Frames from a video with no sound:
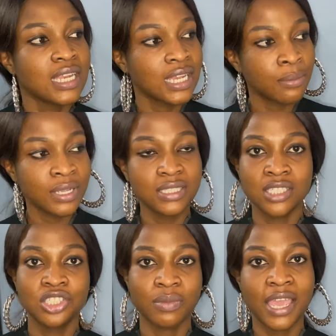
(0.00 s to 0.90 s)
Let me
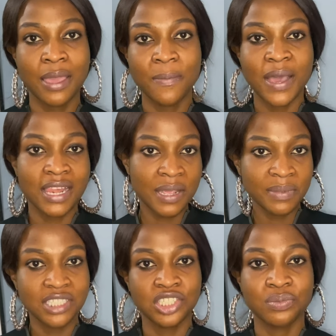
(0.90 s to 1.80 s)
ditch my eba, let
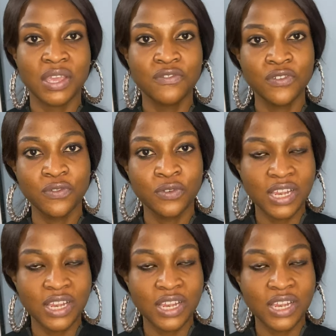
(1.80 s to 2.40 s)
me ditch my fufu,